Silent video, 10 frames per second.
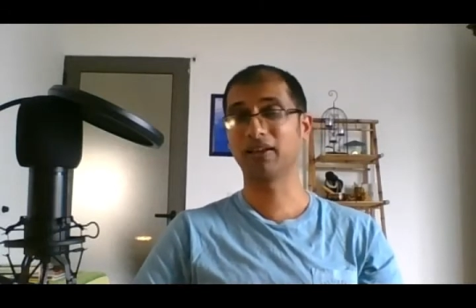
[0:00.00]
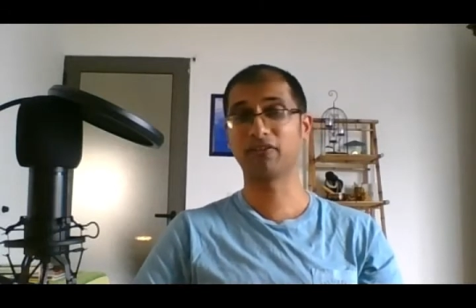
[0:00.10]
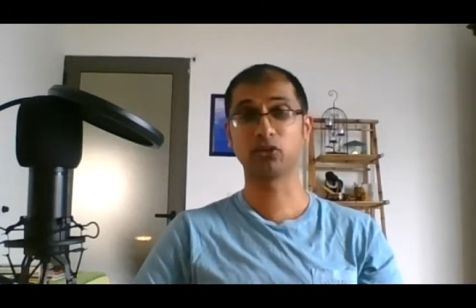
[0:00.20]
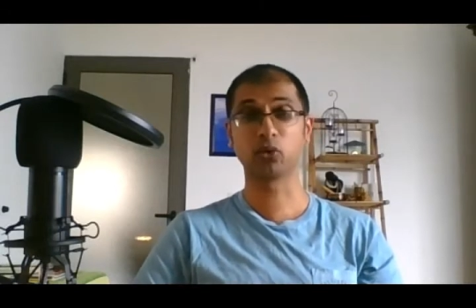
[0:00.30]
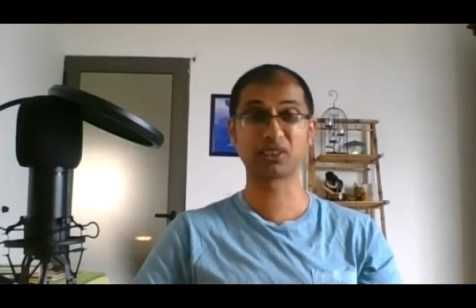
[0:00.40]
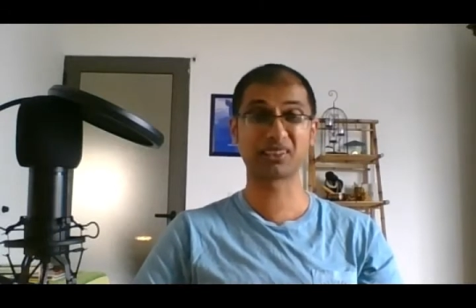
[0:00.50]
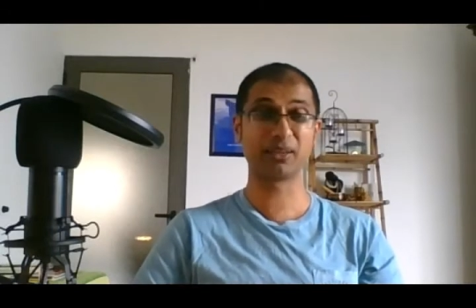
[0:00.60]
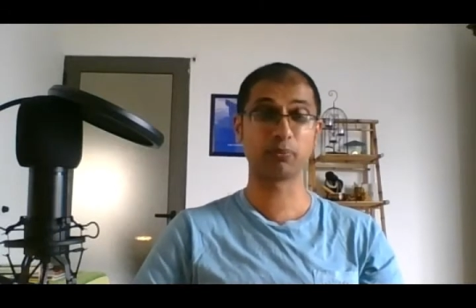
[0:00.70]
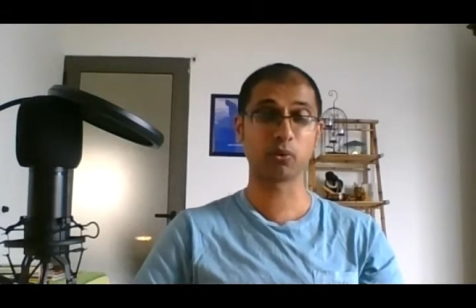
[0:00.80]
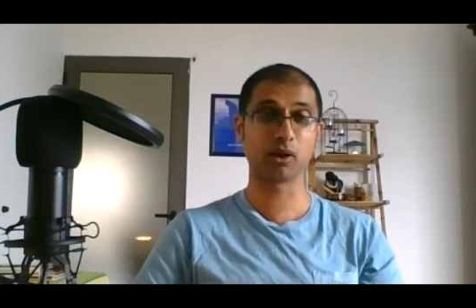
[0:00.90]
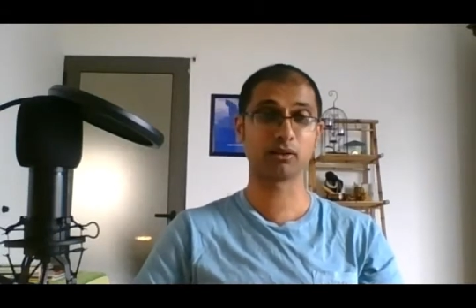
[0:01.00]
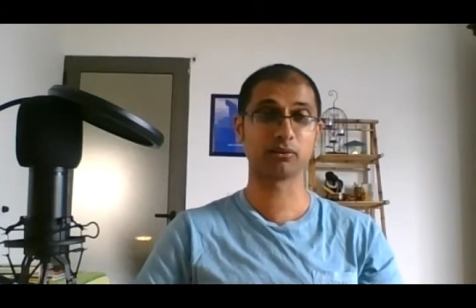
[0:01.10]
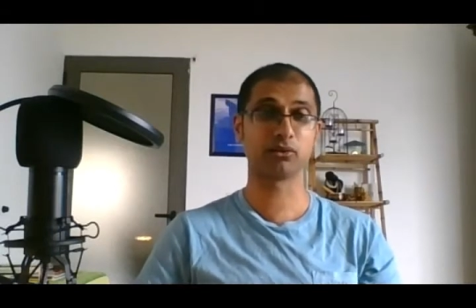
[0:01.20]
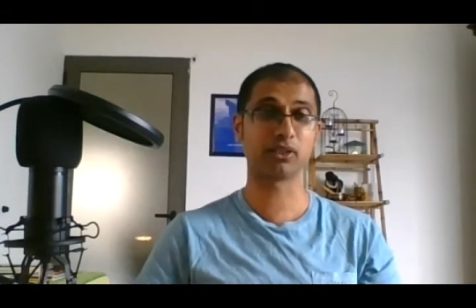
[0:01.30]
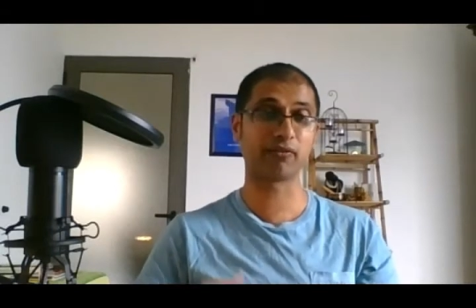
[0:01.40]
If you don't sleep well,
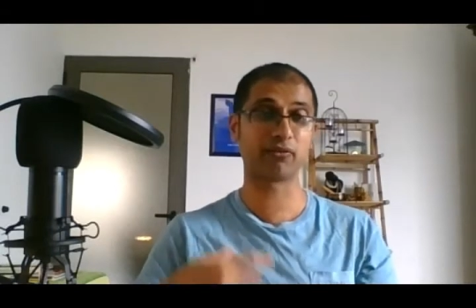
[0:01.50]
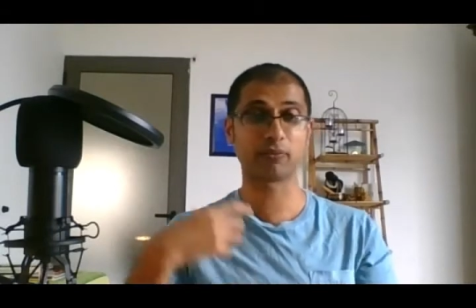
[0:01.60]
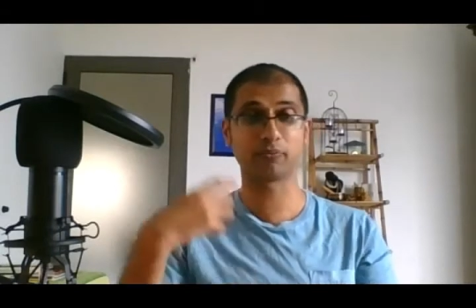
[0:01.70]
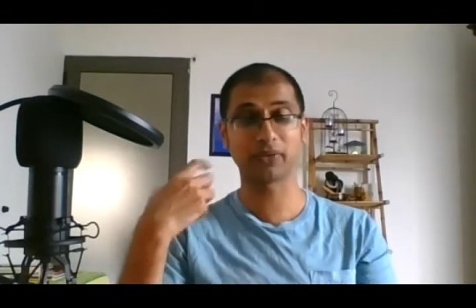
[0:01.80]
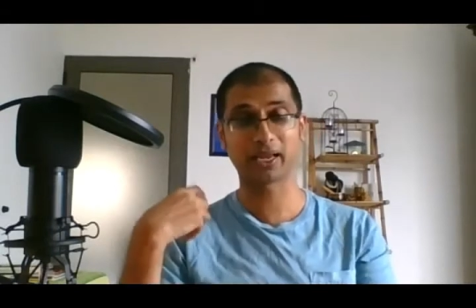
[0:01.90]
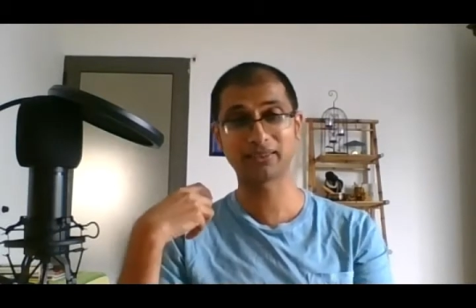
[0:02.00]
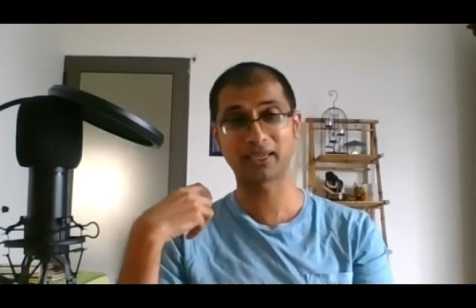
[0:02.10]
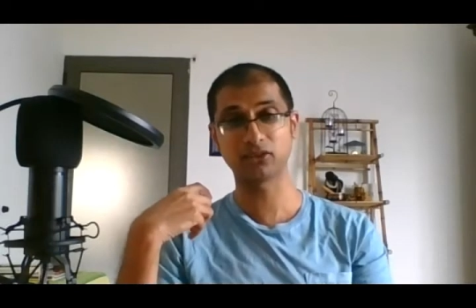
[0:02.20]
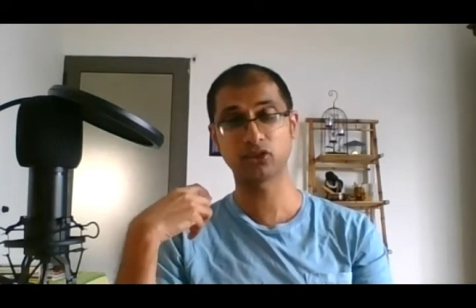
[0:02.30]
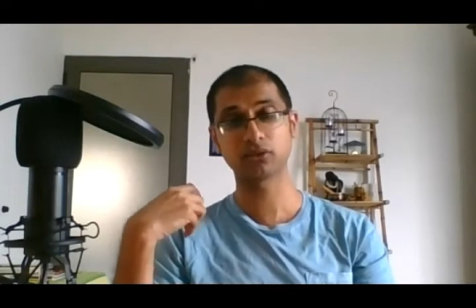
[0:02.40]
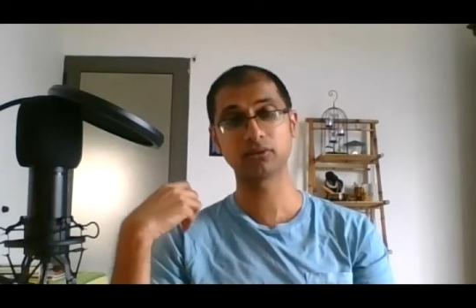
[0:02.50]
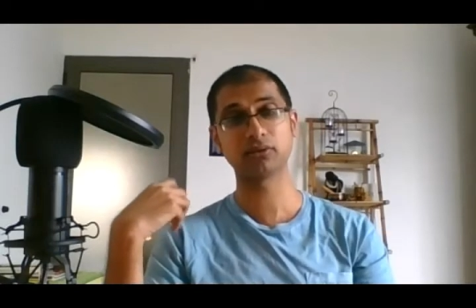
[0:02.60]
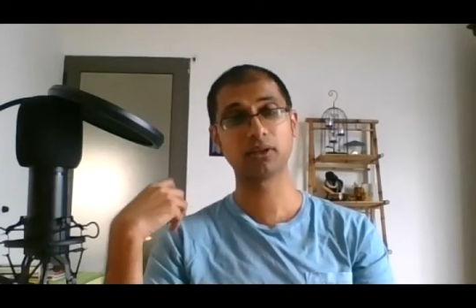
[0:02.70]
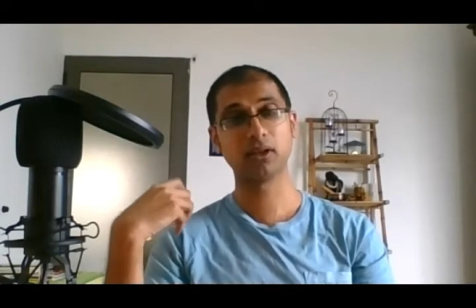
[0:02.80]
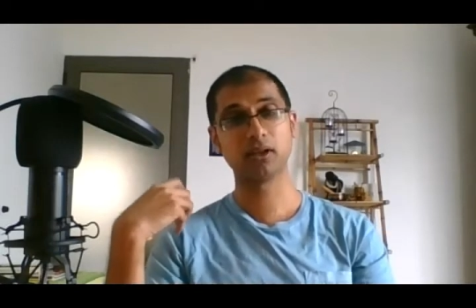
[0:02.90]
you develop neck
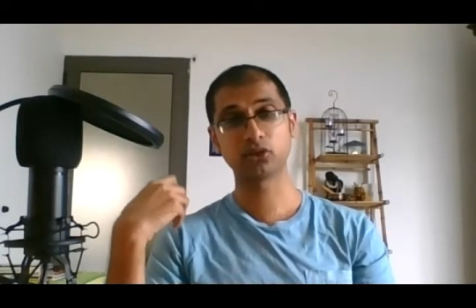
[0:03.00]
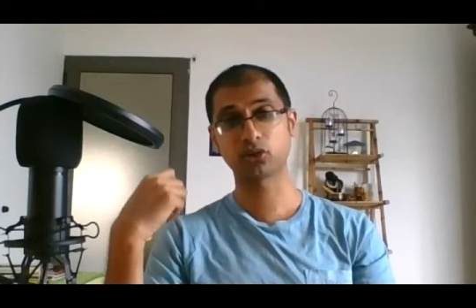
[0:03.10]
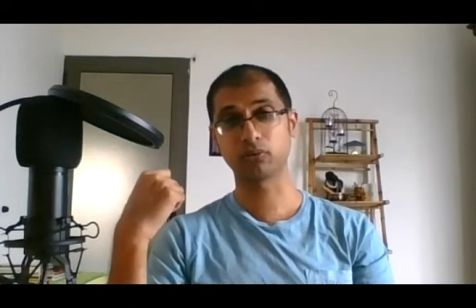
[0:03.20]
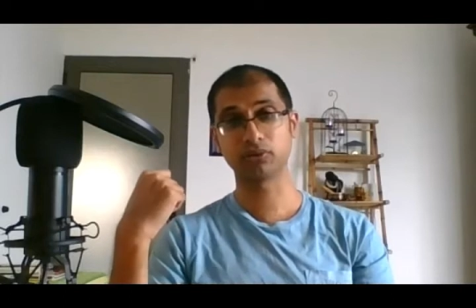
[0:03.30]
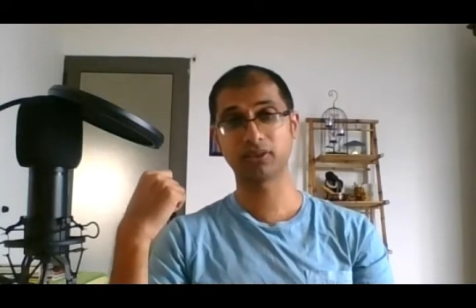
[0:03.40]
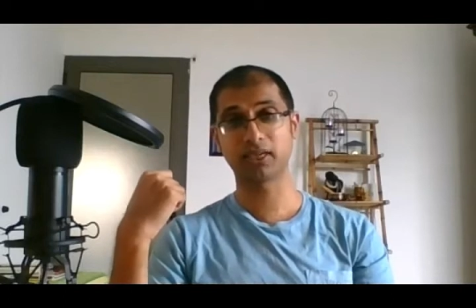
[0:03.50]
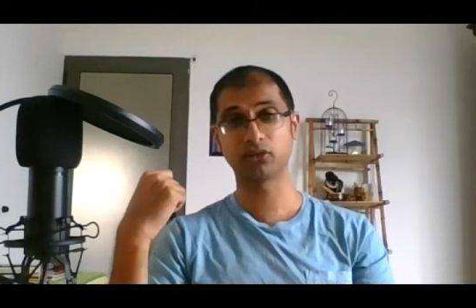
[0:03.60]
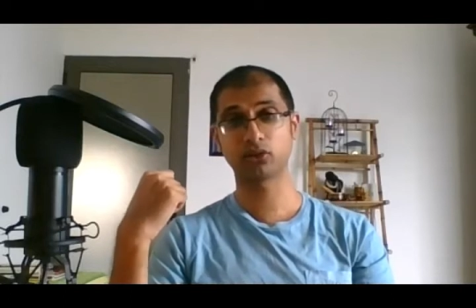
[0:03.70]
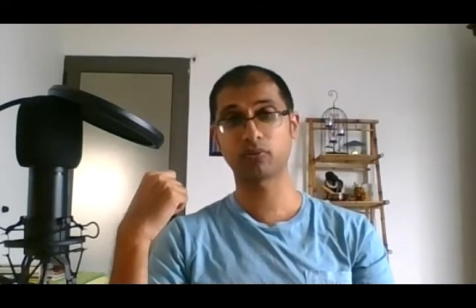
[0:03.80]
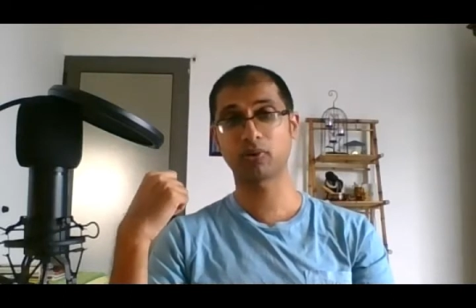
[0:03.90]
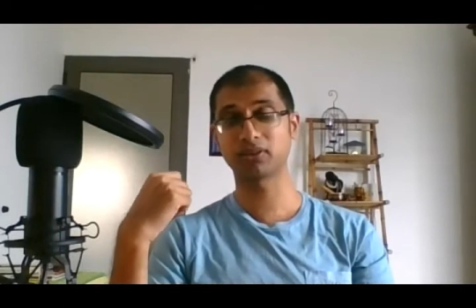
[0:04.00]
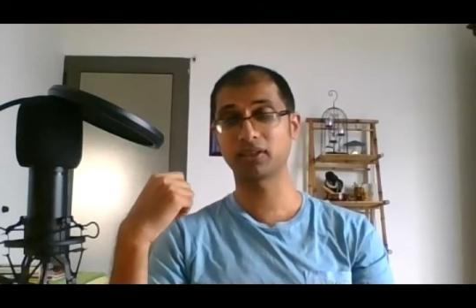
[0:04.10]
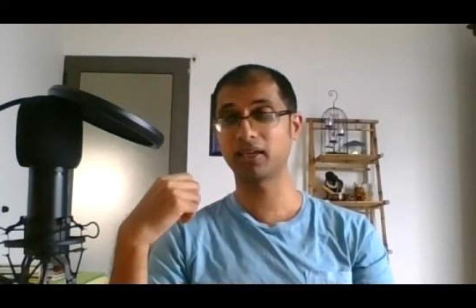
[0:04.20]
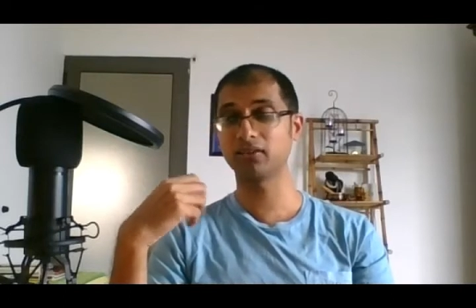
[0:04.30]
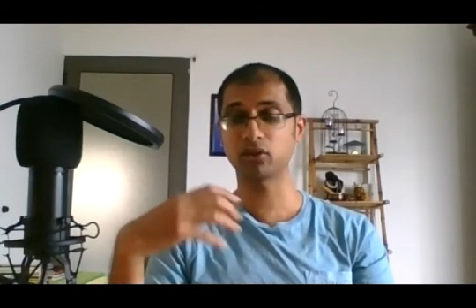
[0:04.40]
tension, shoulder tension once again.